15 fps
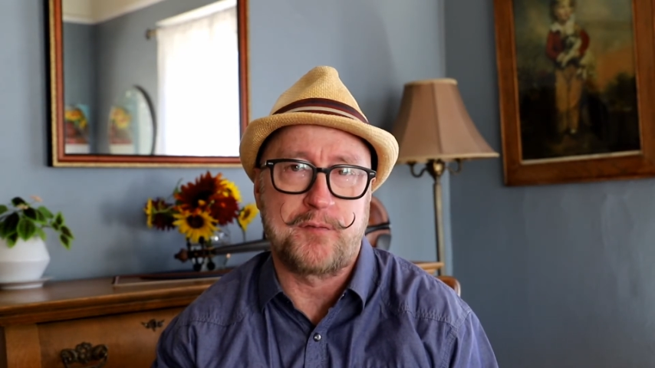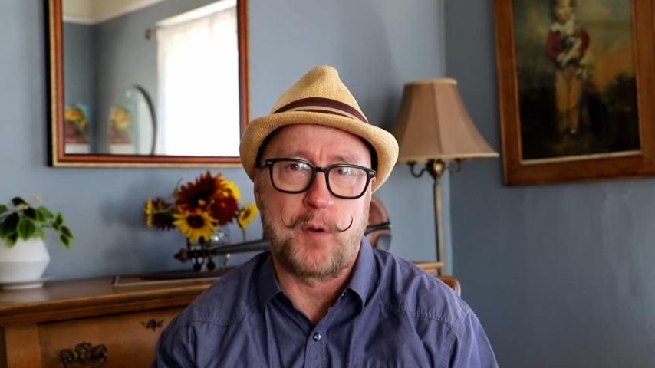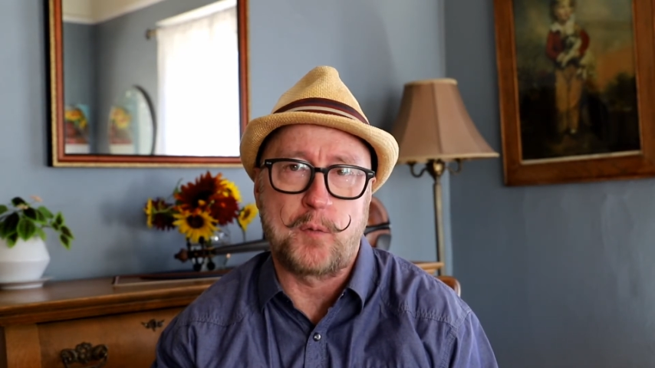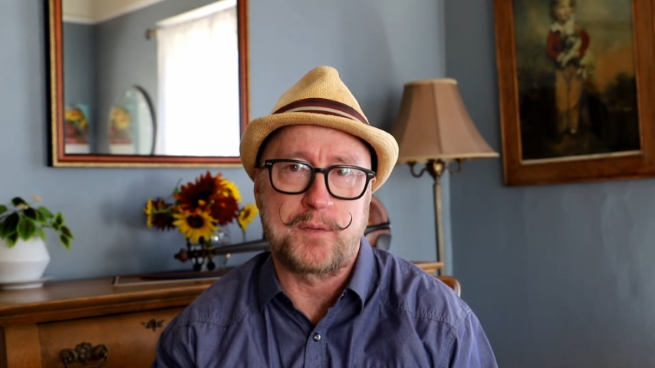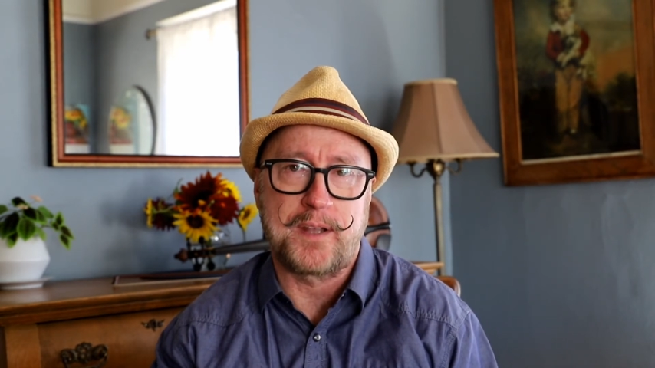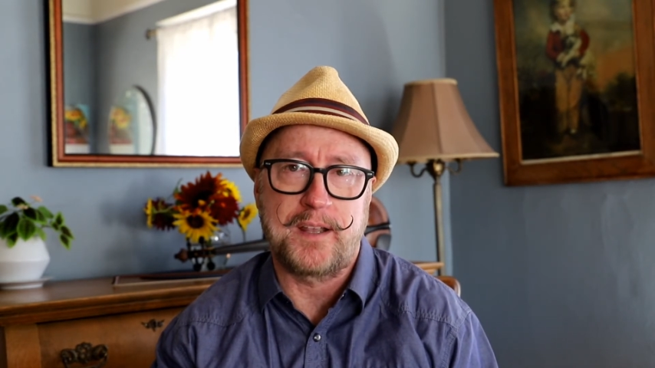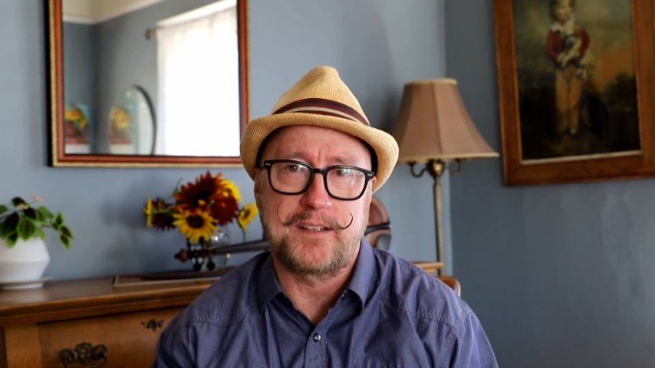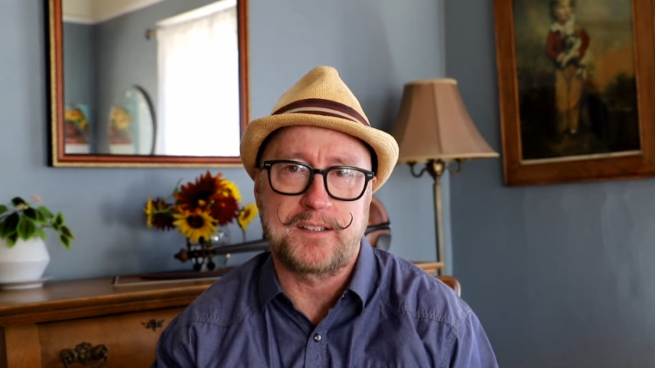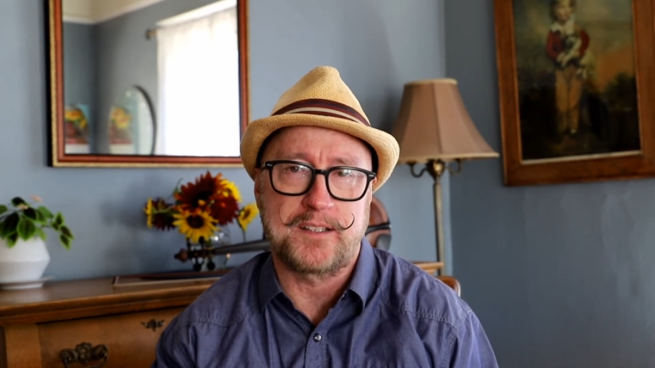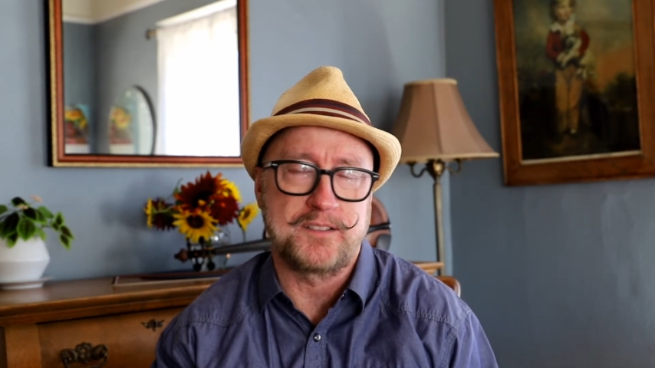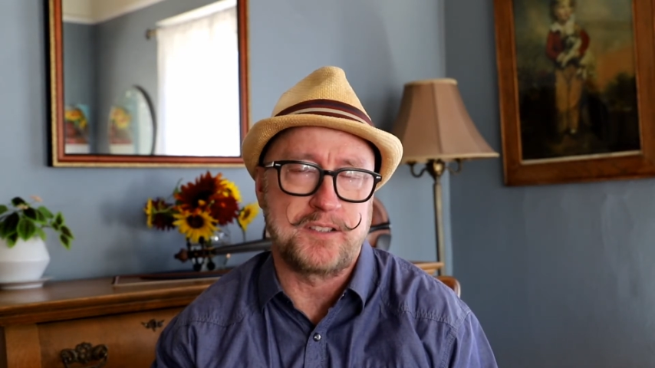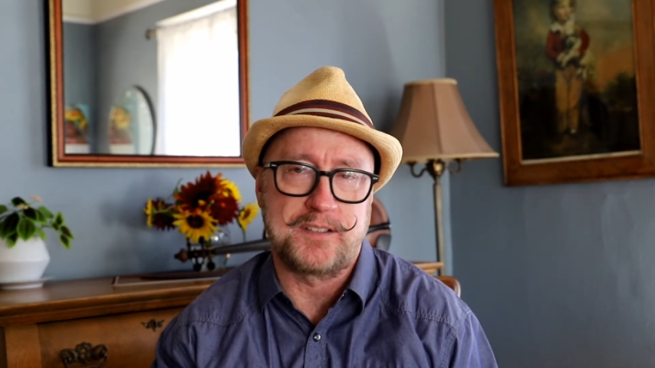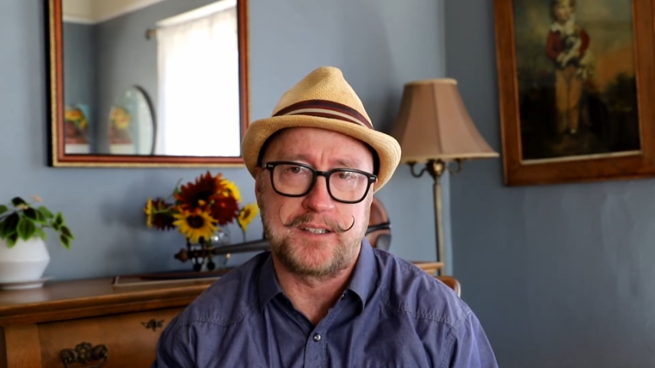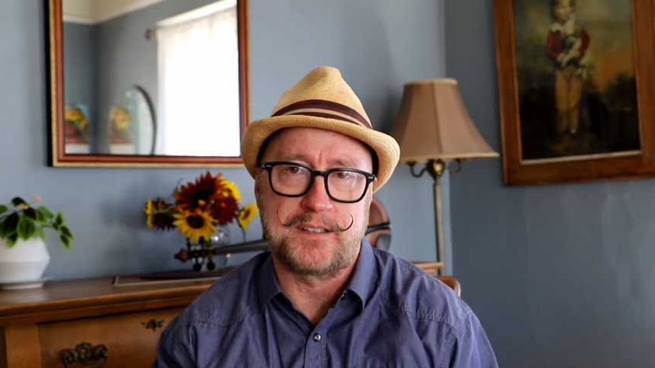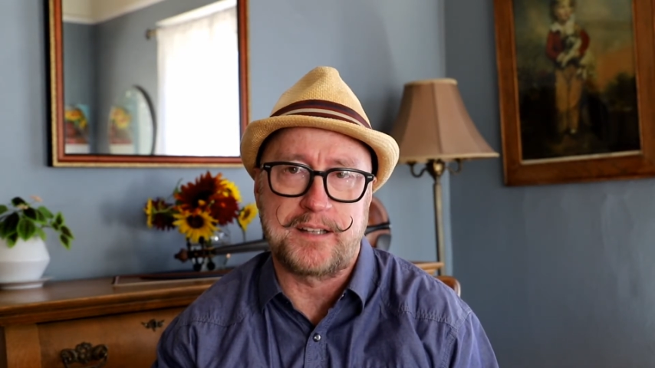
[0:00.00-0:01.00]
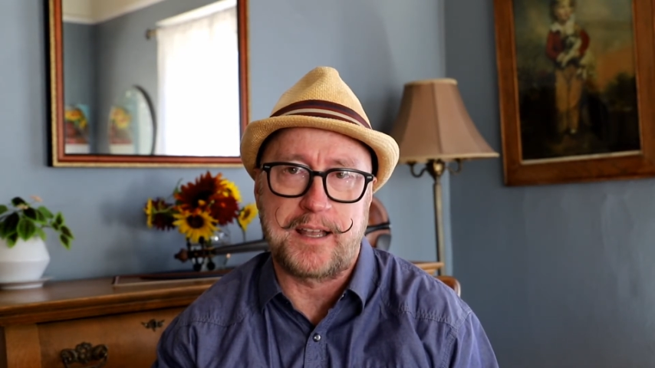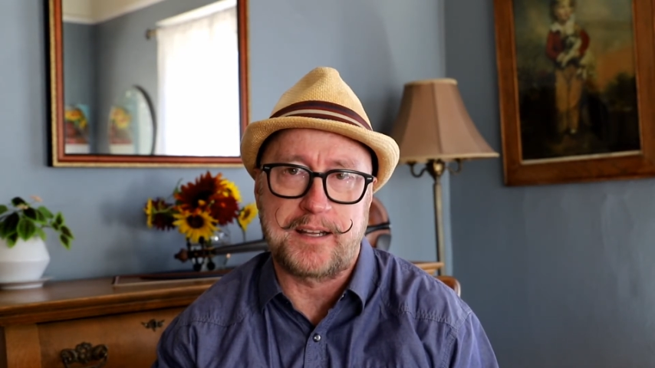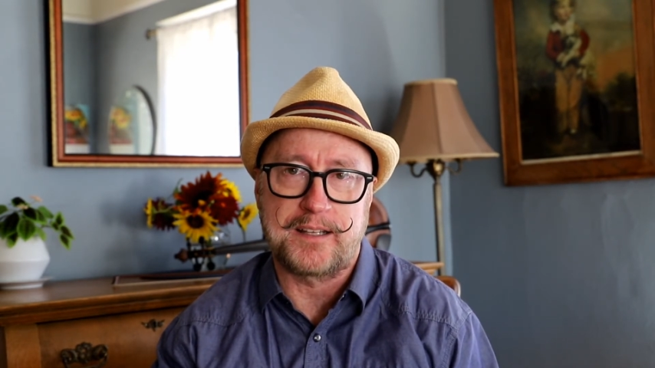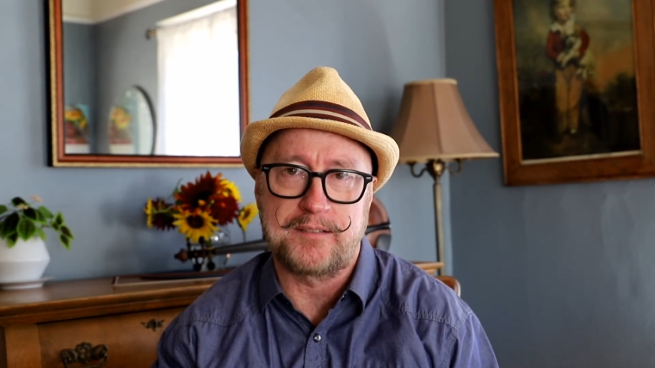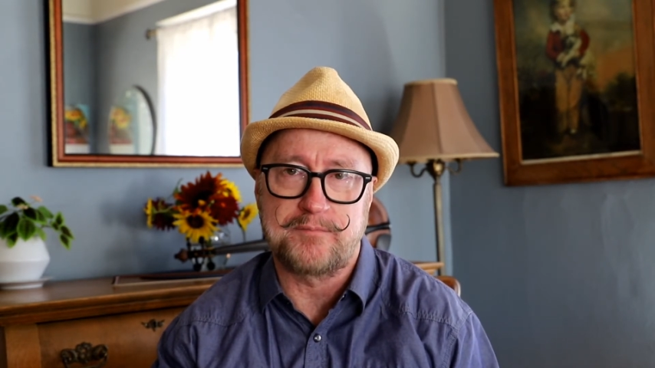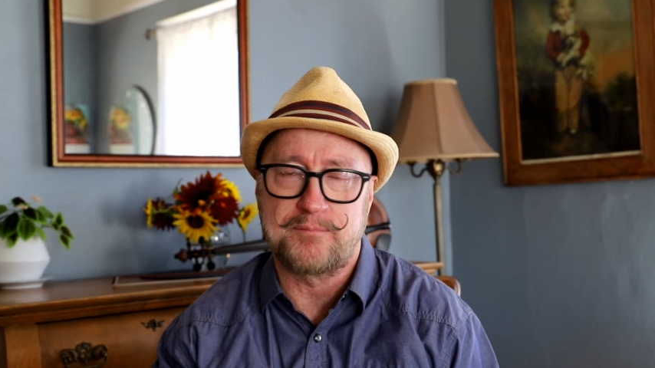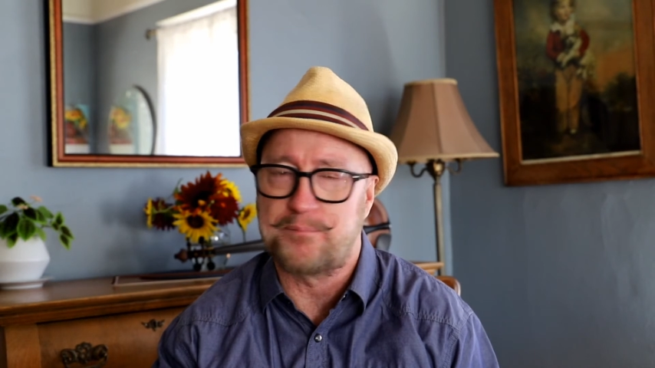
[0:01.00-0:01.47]
phone case because you didn't like
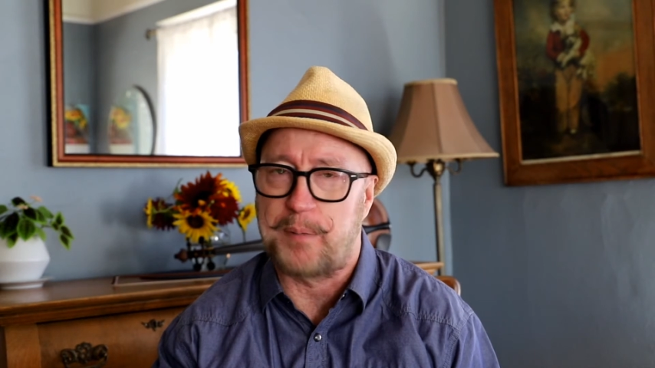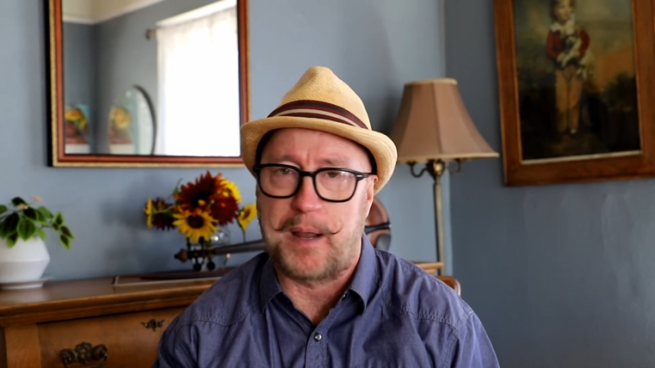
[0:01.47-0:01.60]
it,